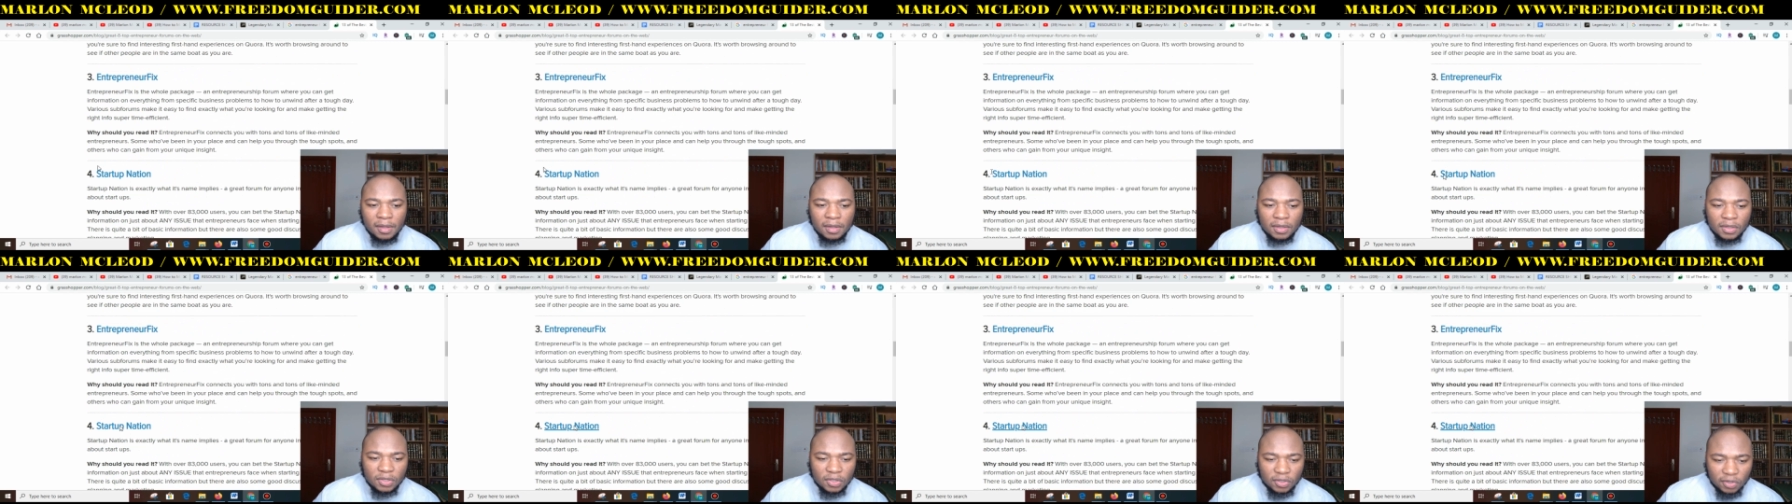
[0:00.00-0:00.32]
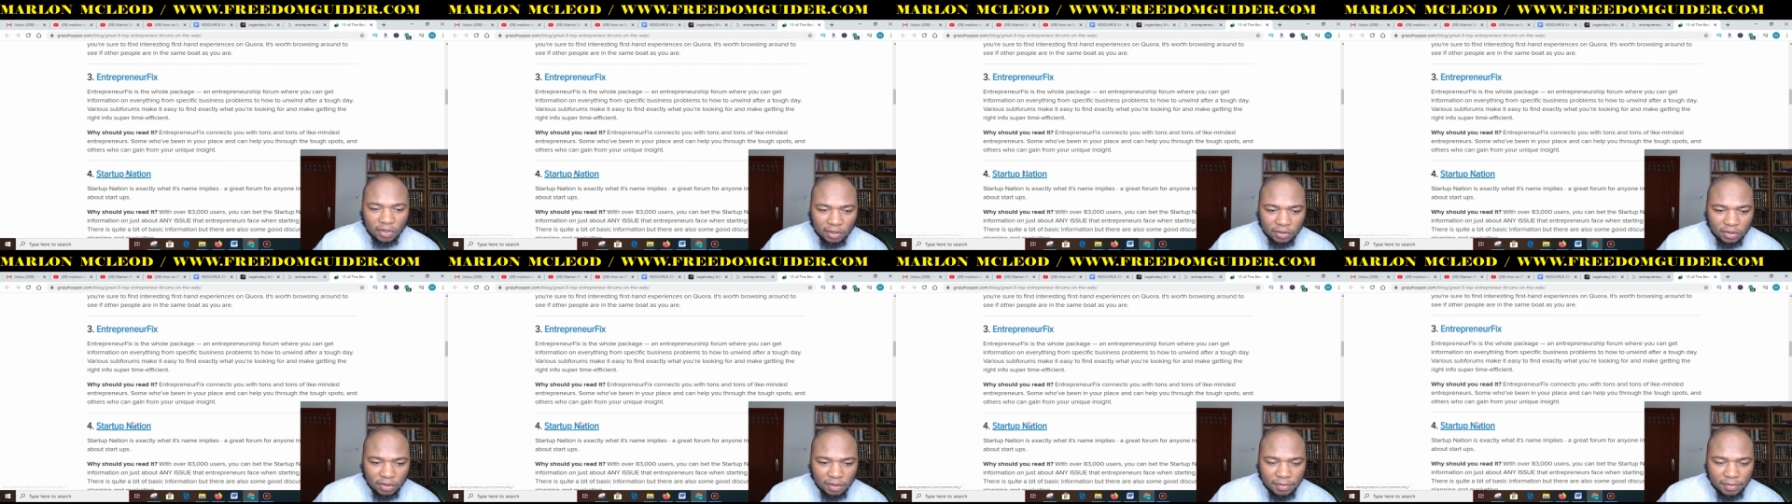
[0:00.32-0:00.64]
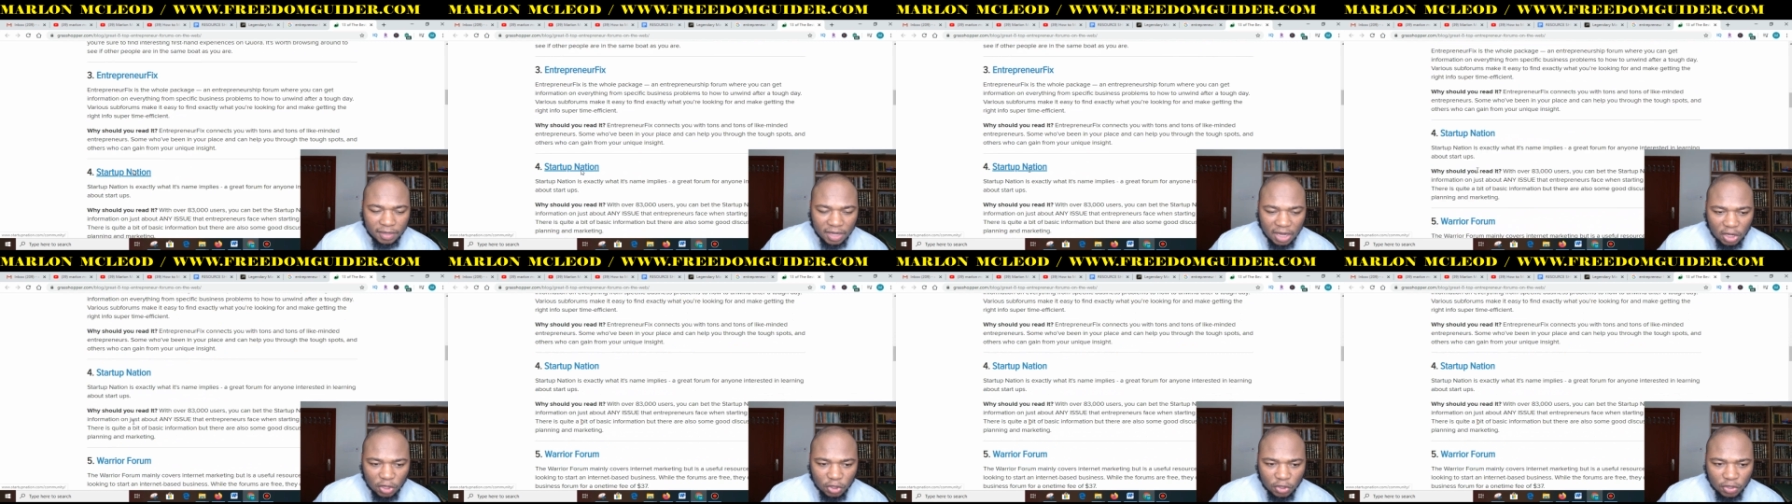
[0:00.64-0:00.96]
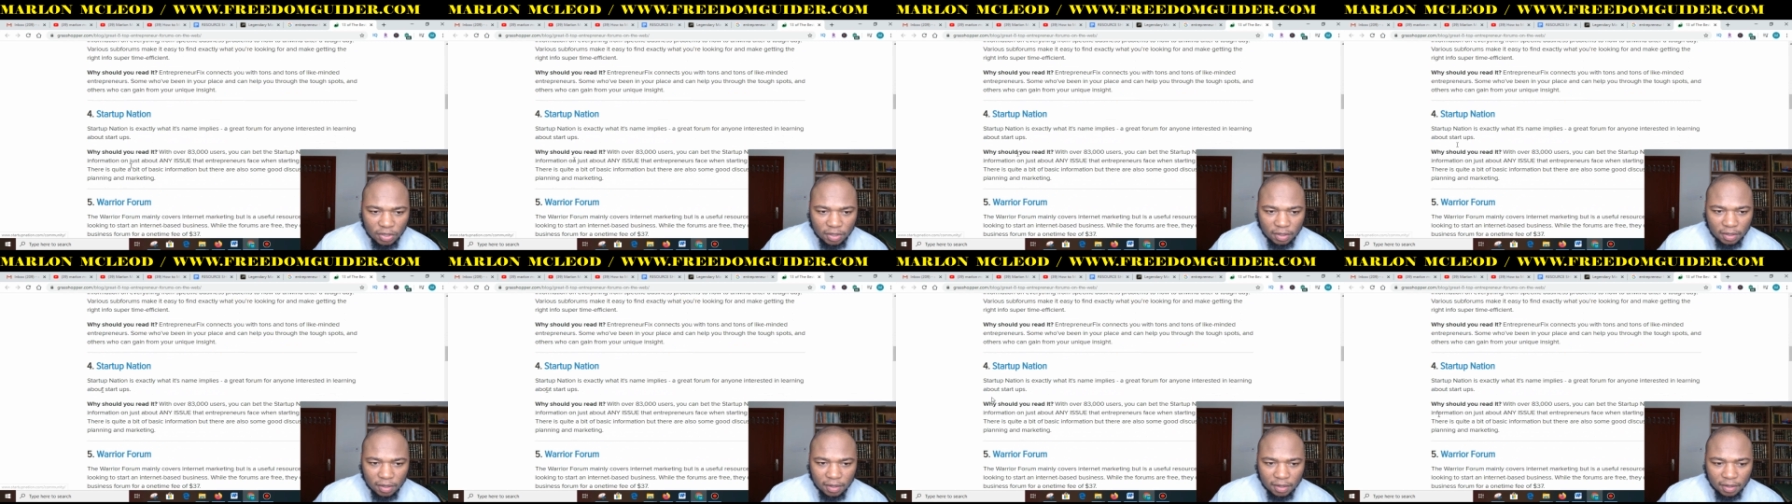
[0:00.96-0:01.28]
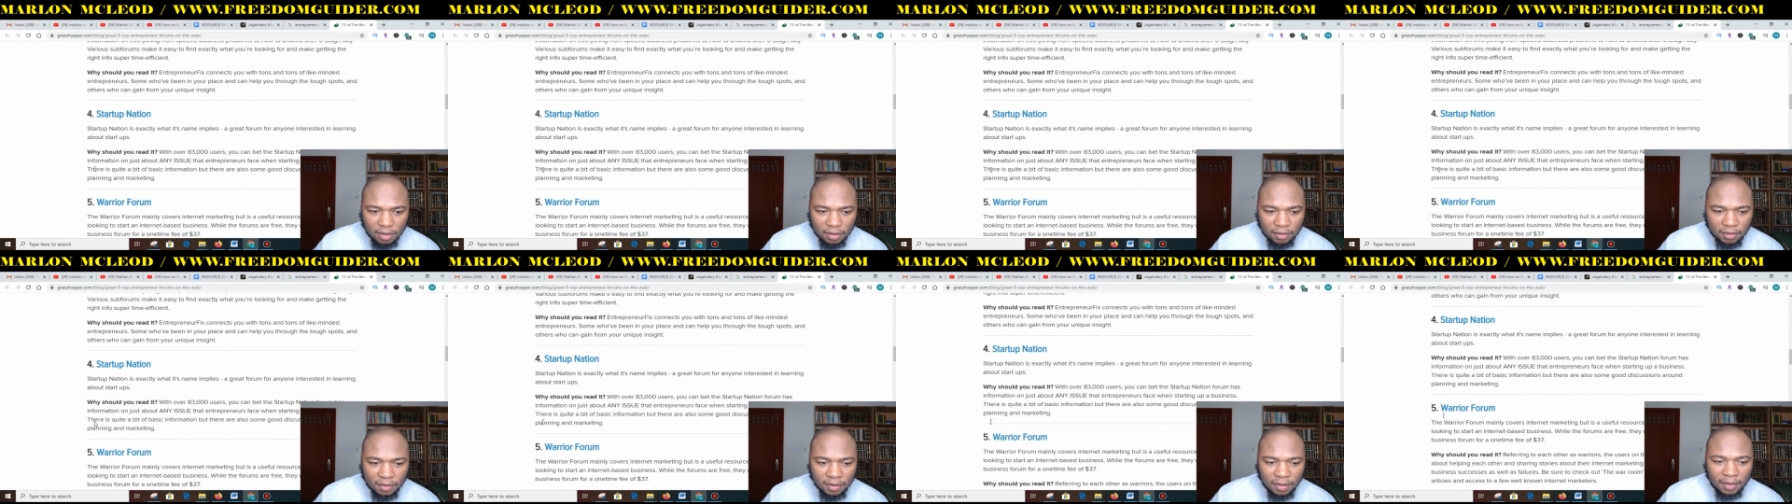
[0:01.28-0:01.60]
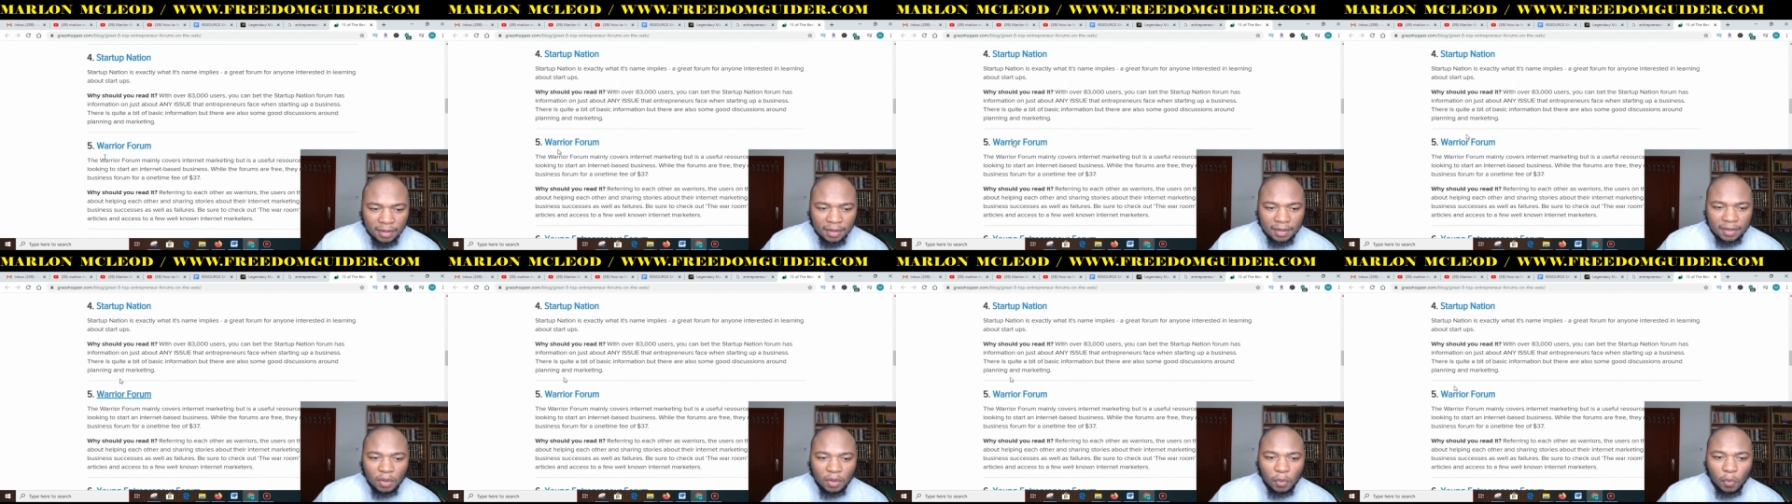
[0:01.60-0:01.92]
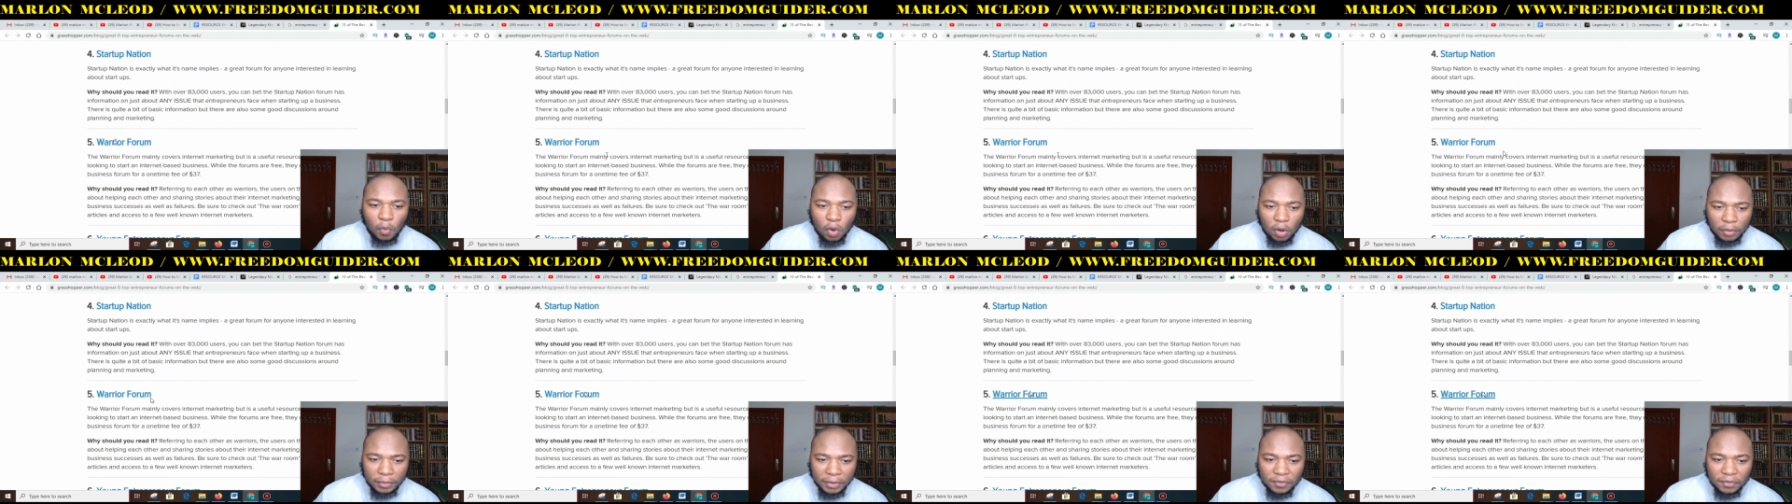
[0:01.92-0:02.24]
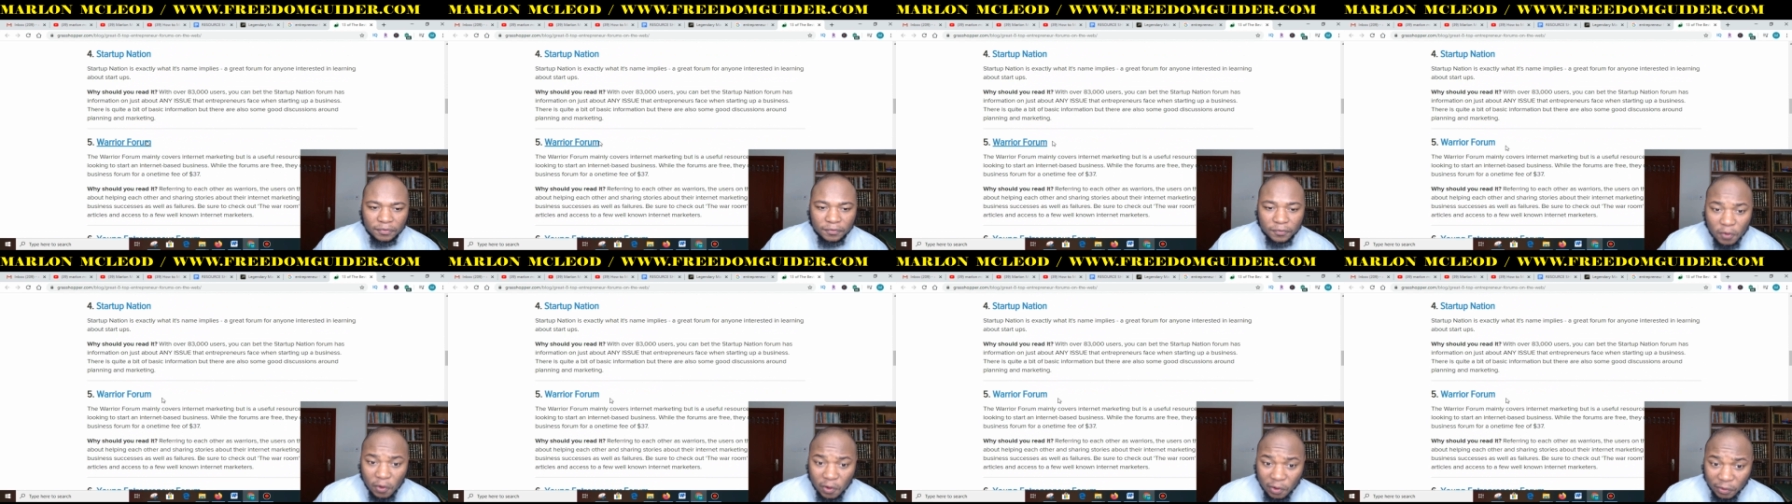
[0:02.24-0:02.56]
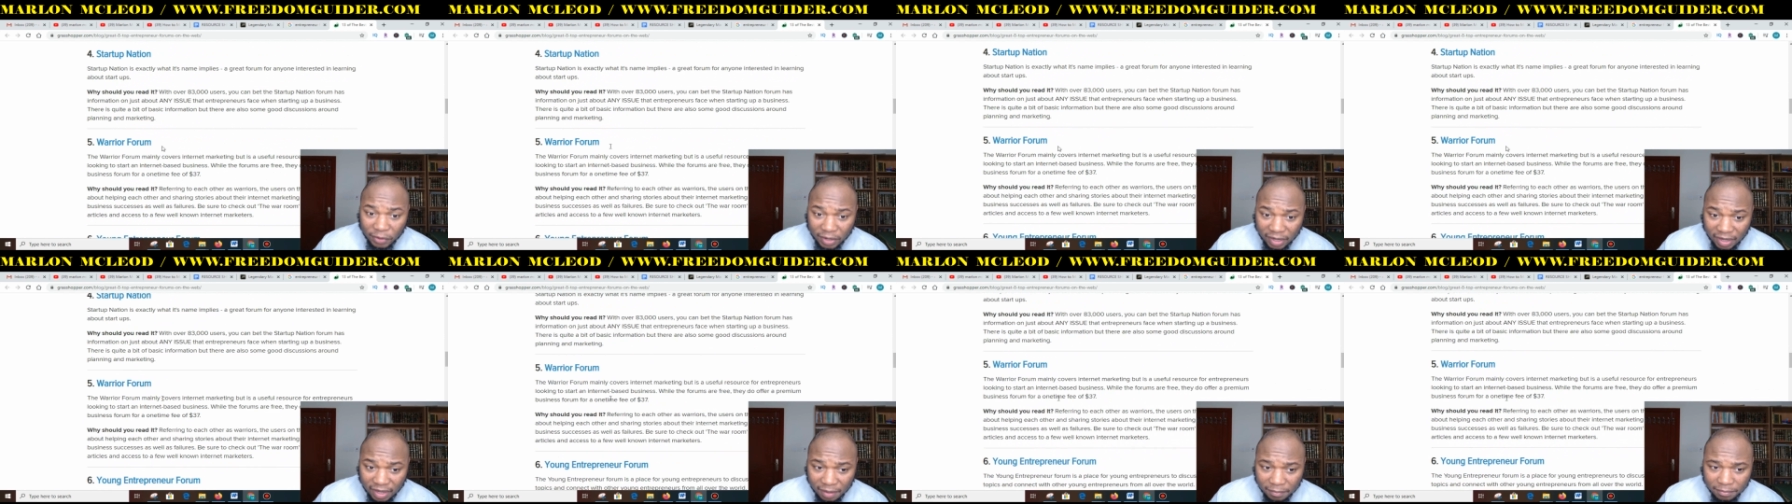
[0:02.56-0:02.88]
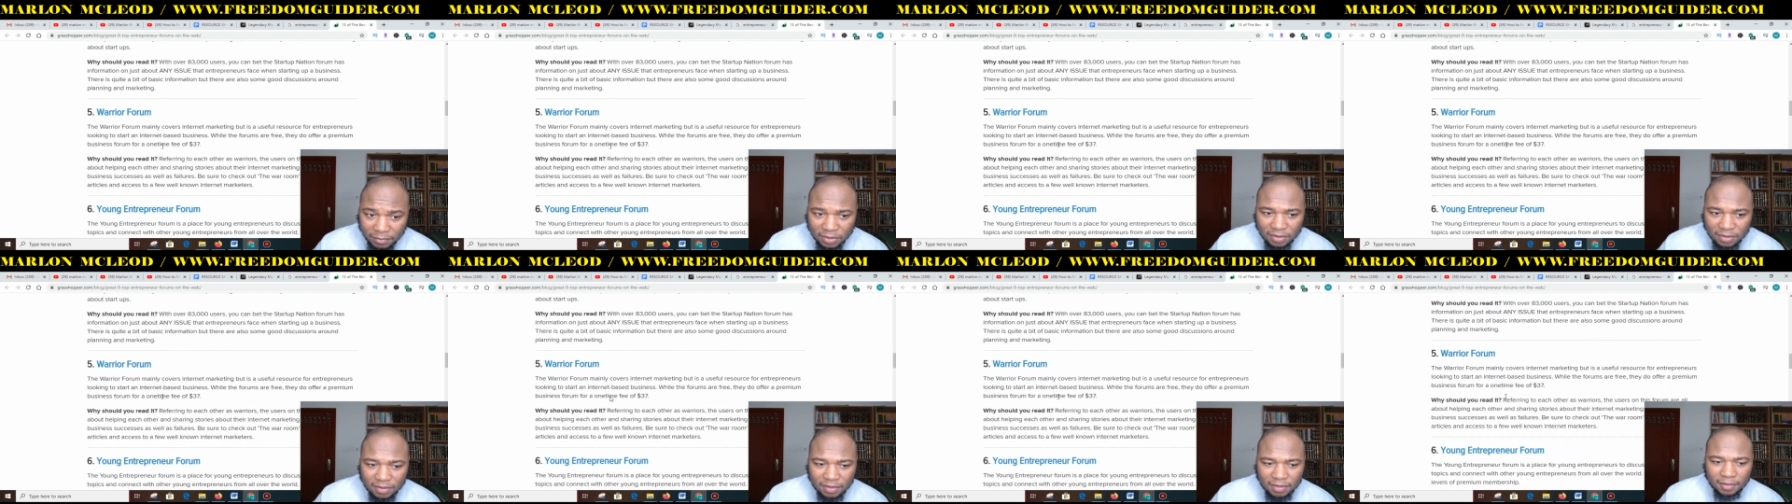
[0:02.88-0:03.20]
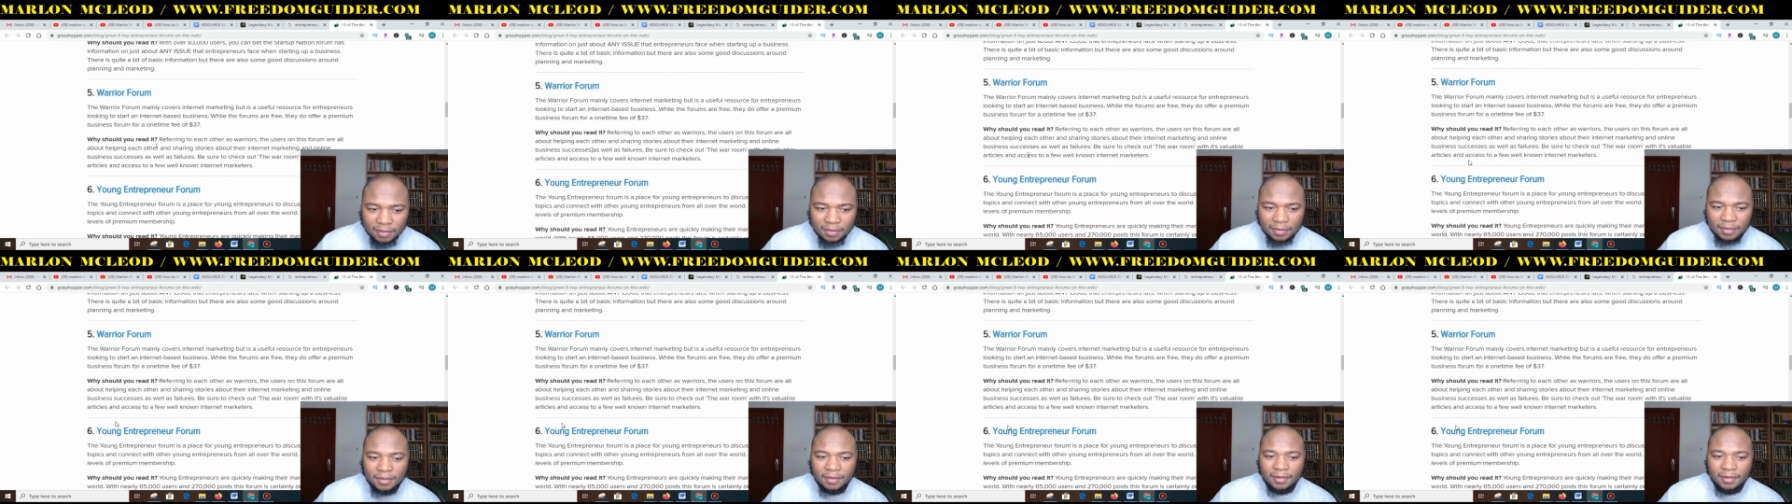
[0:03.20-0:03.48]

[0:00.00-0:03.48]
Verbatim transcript: Startup Nation, Warrior Forums,